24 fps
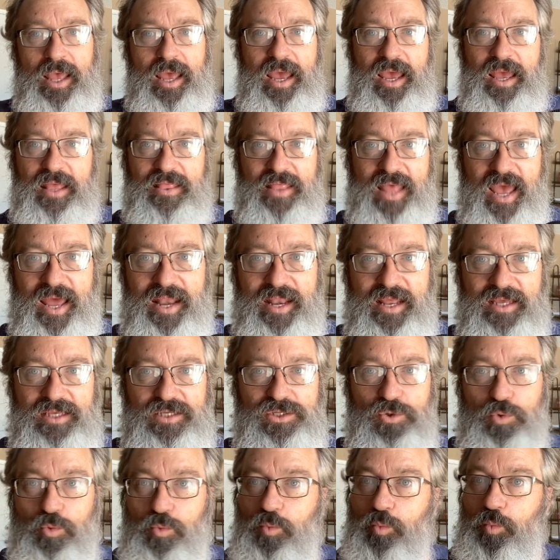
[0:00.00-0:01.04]
And that
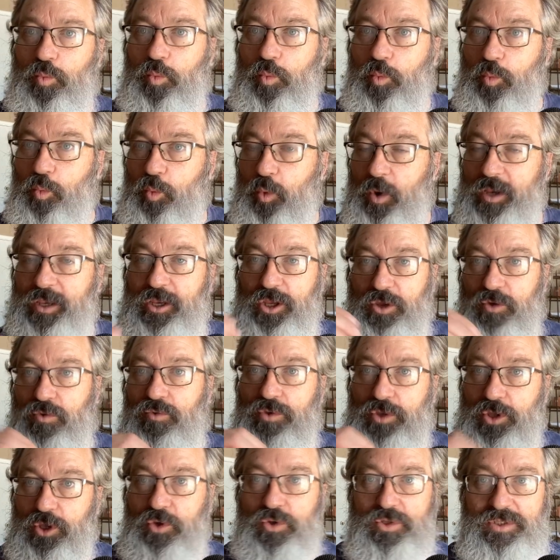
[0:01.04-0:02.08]
is when you
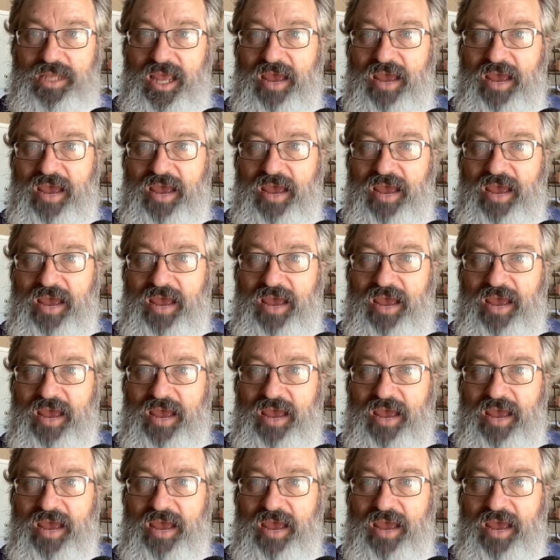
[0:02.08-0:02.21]
use